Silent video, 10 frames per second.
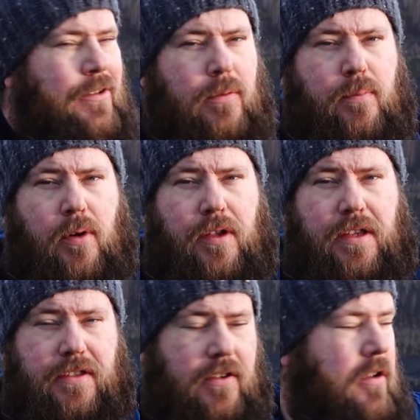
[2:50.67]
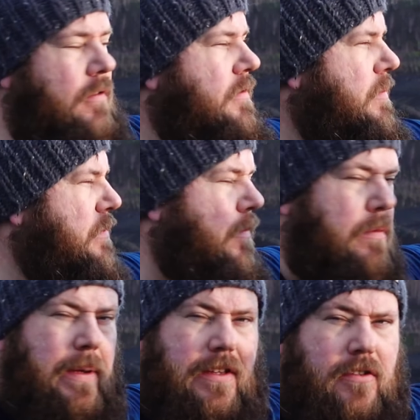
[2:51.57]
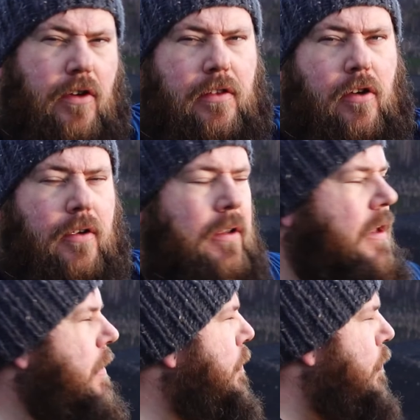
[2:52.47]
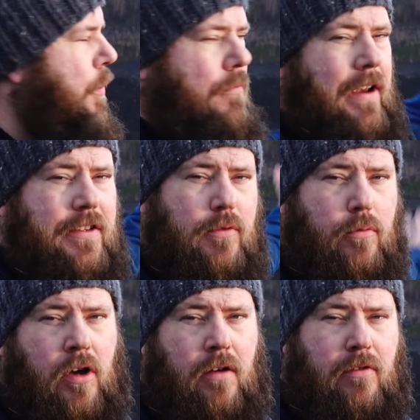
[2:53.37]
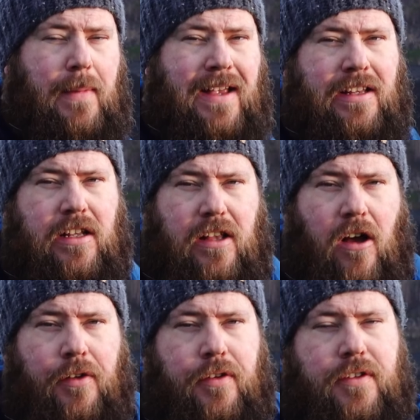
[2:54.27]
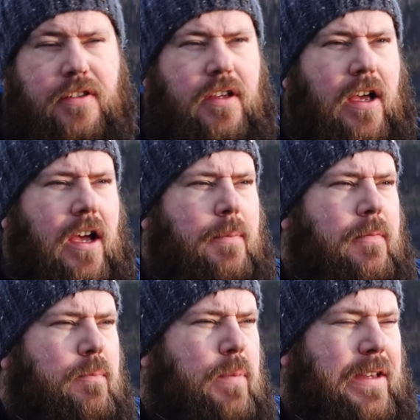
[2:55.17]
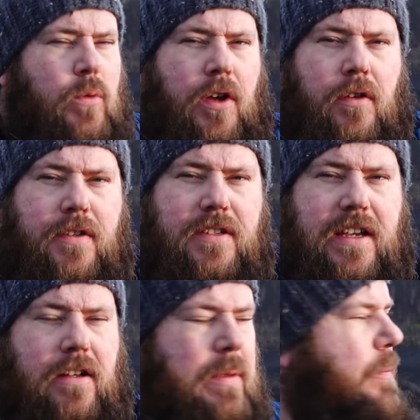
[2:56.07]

up by the sun, a lovely bit of side light, while the rest all kind of remained in darkness. Makes quite a nice scene. I'm in